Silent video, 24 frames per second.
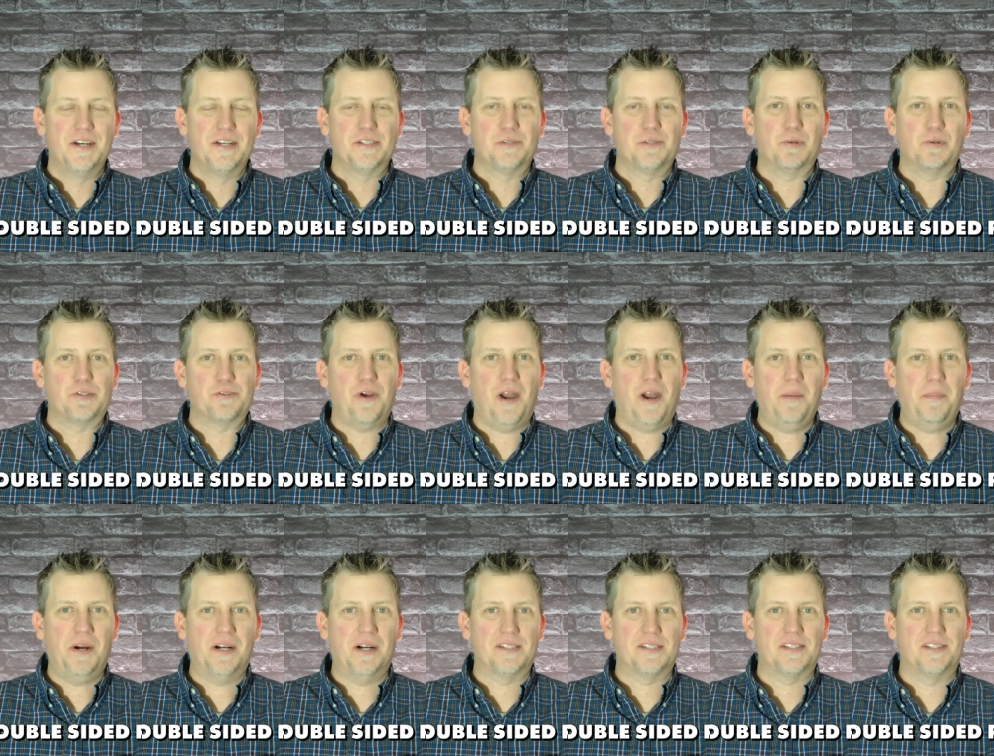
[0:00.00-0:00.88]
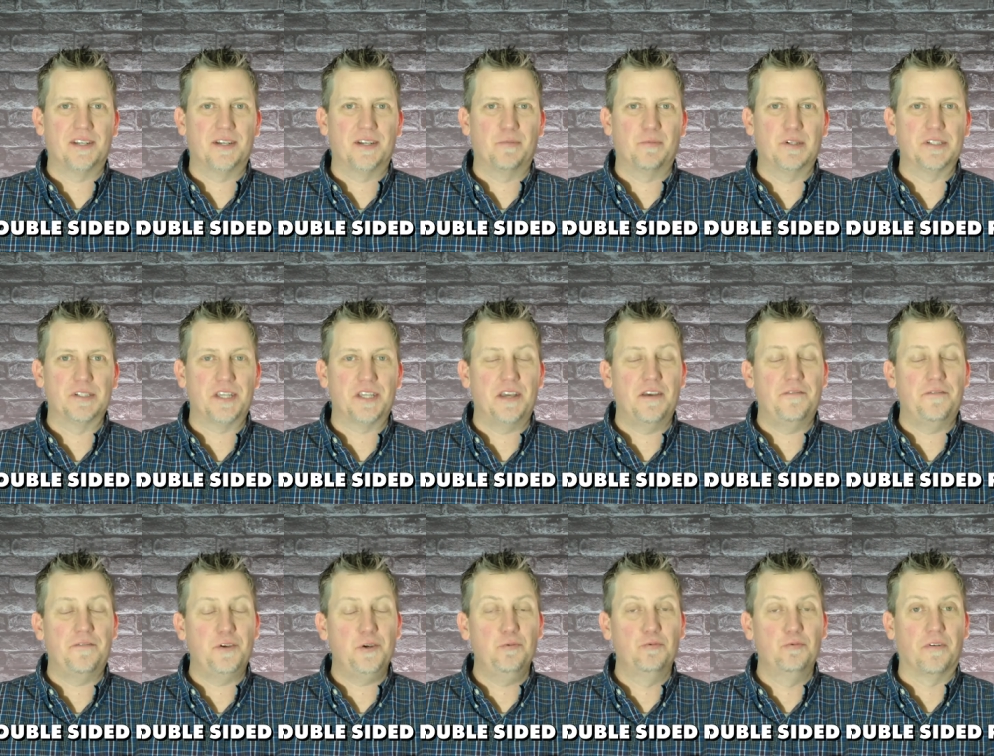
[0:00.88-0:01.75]
What Dropbox did was
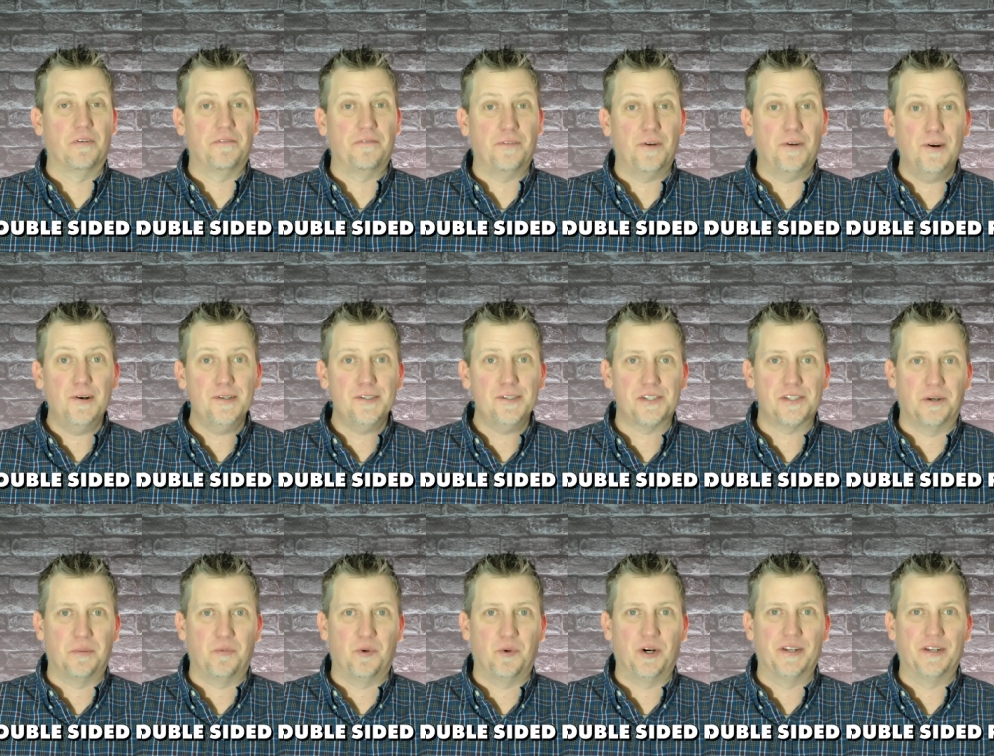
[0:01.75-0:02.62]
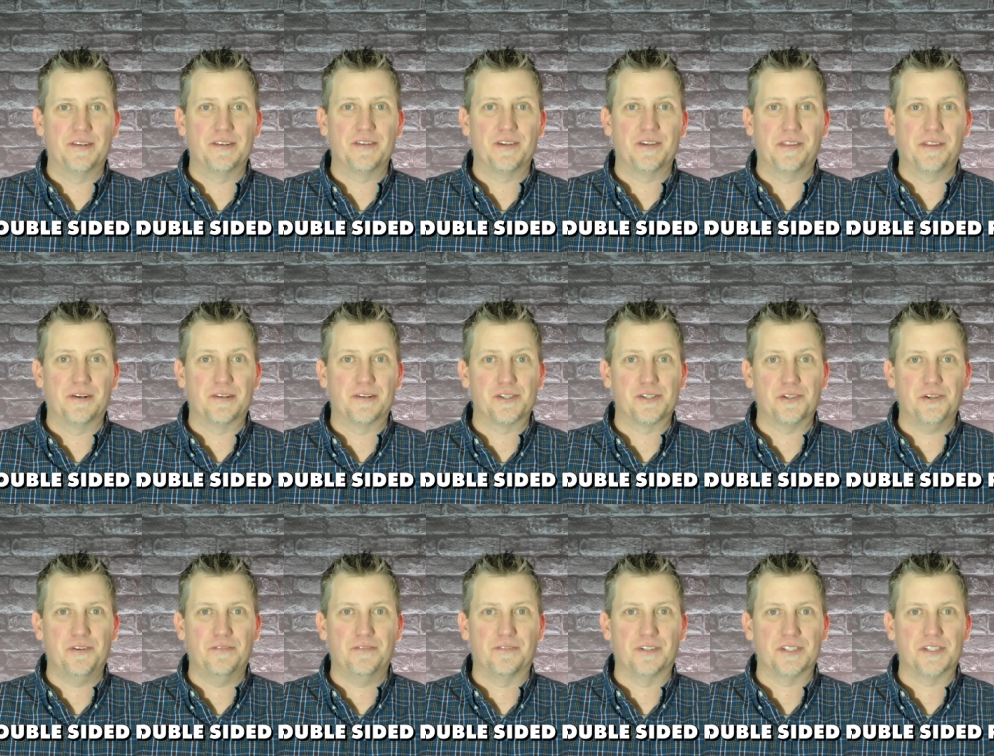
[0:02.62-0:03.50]
if you refer someone to their
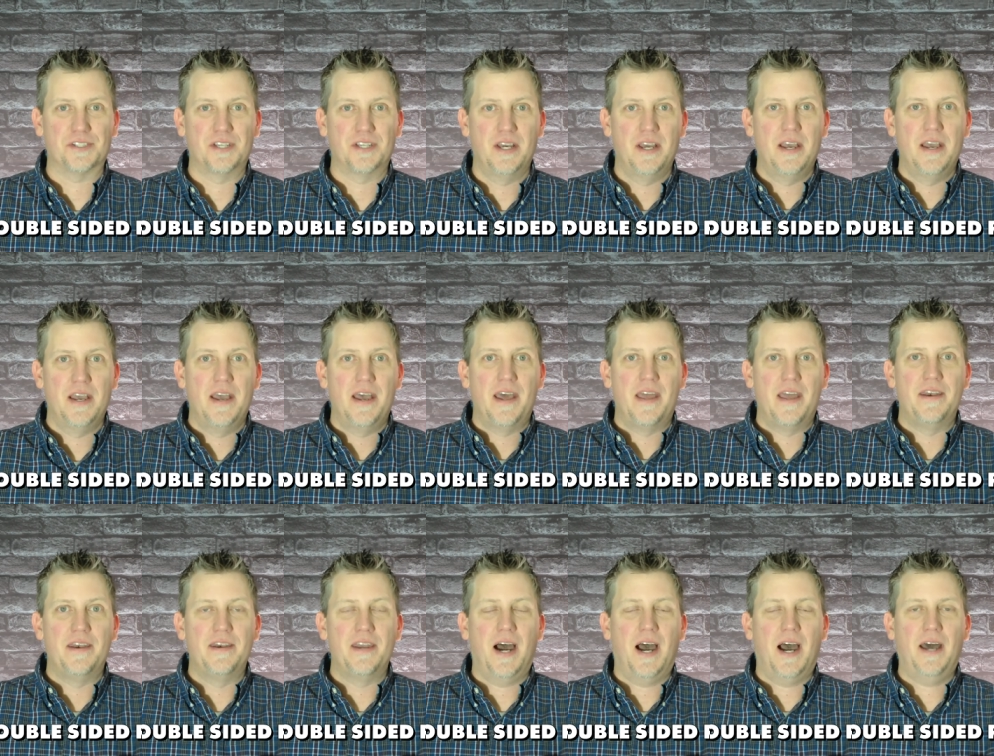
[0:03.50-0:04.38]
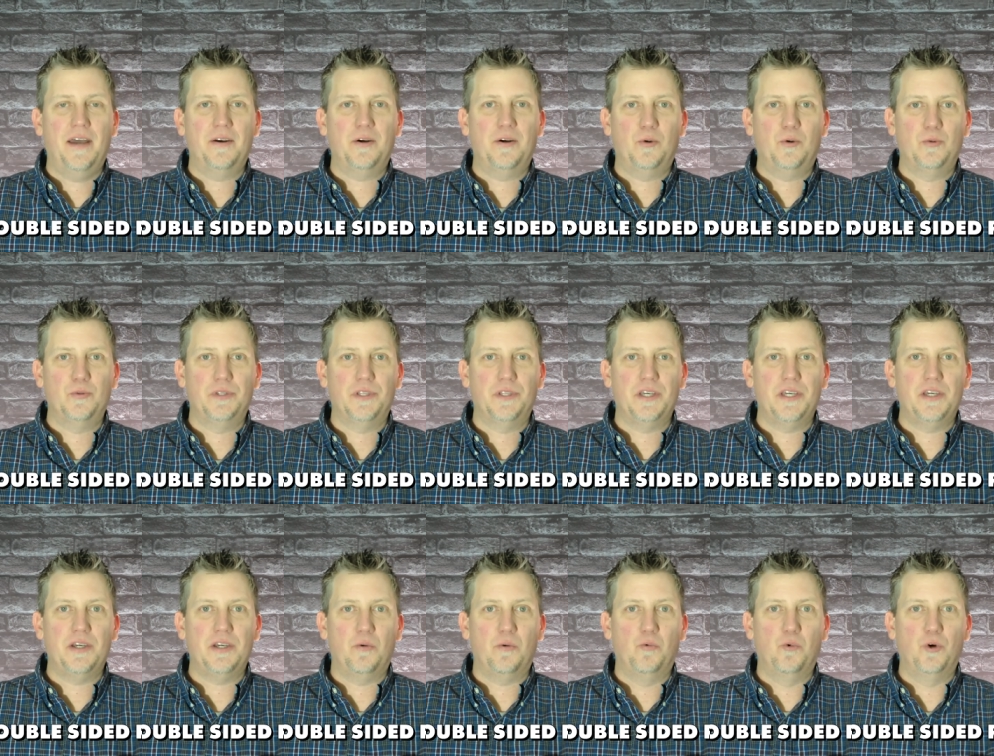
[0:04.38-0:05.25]
service, not
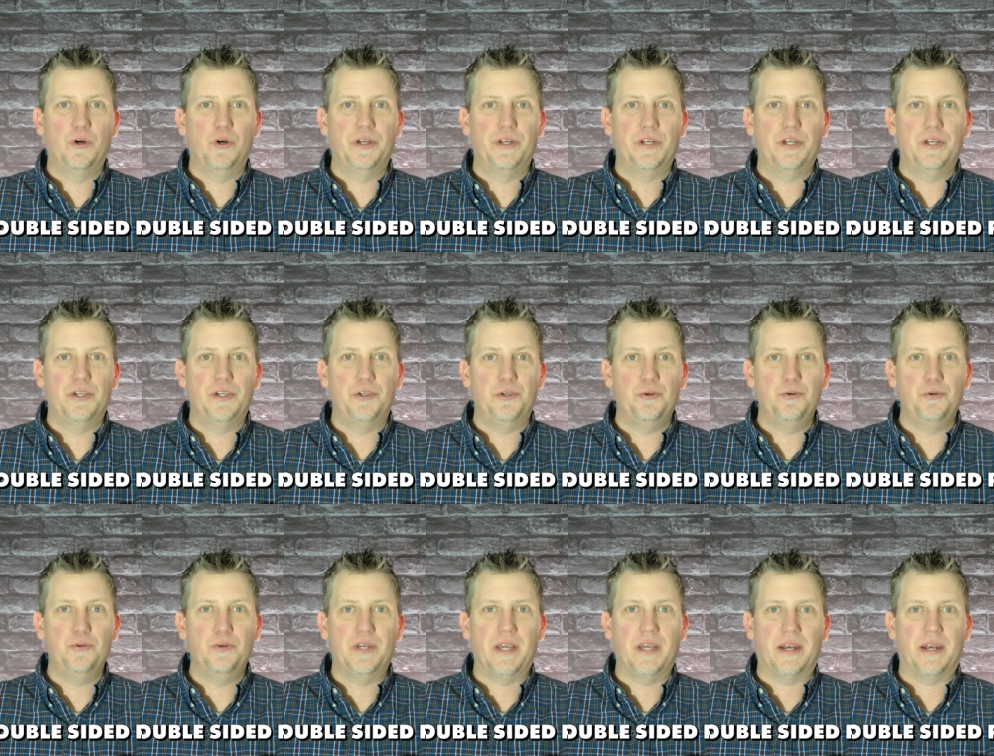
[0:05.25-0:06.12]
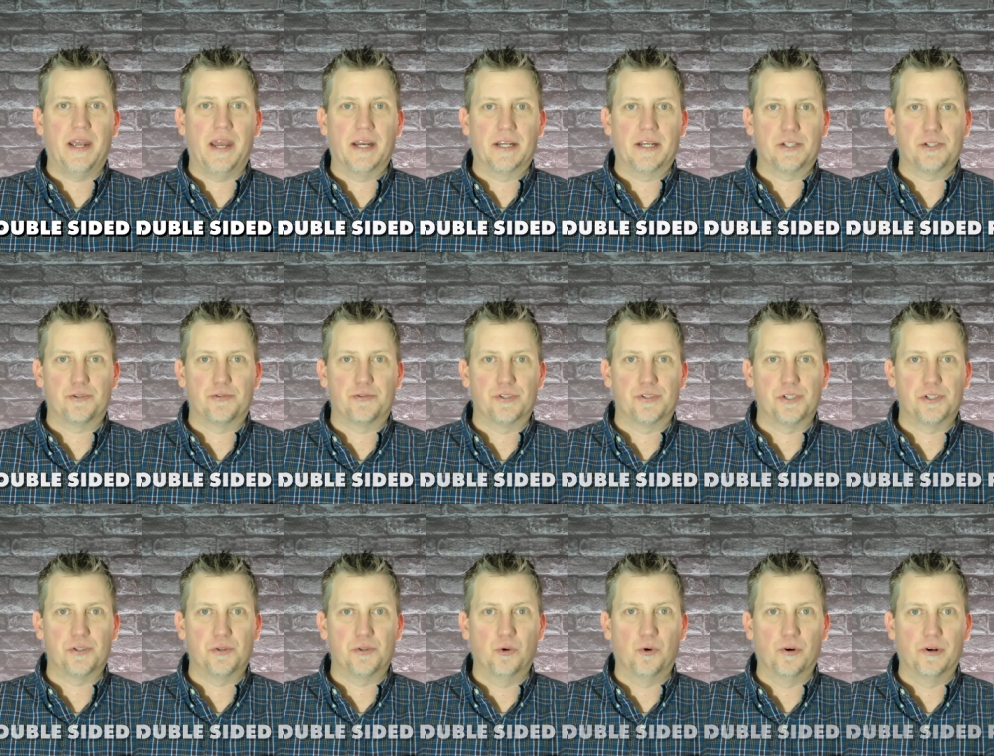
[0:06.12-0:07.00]
only would you get extra
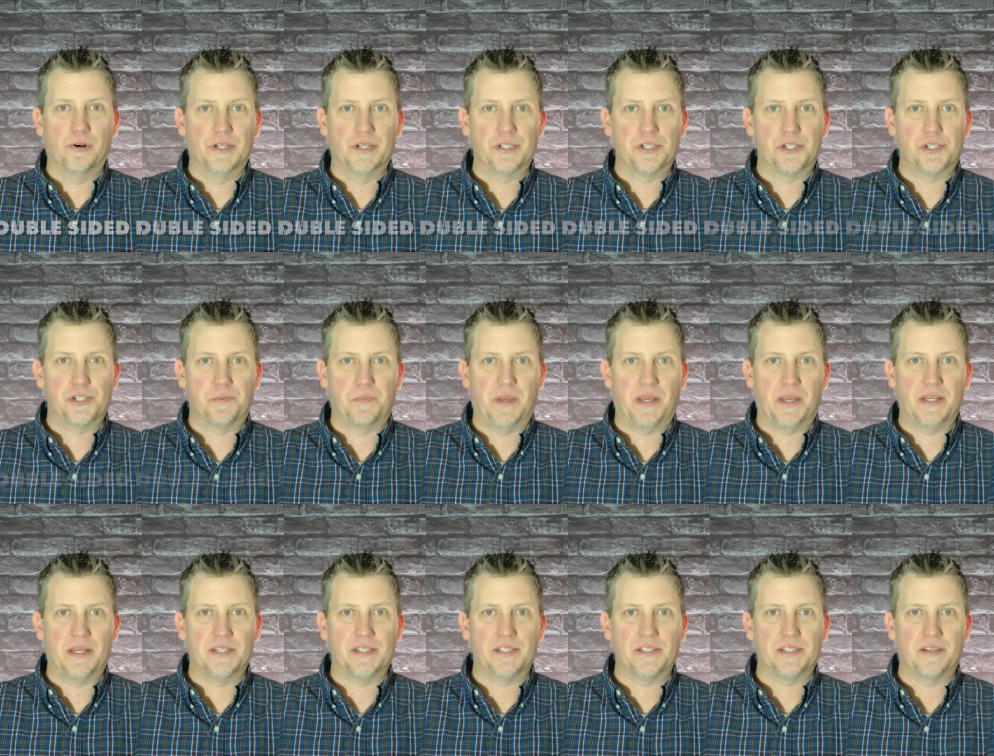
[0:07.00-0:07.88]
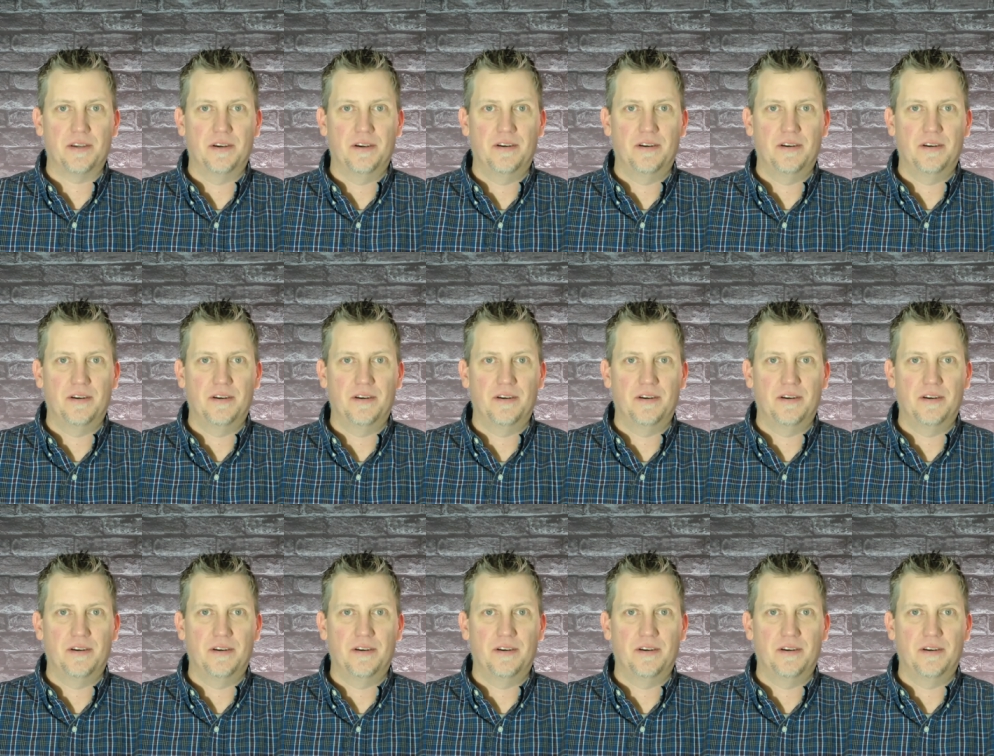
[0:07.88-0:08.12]
storage space,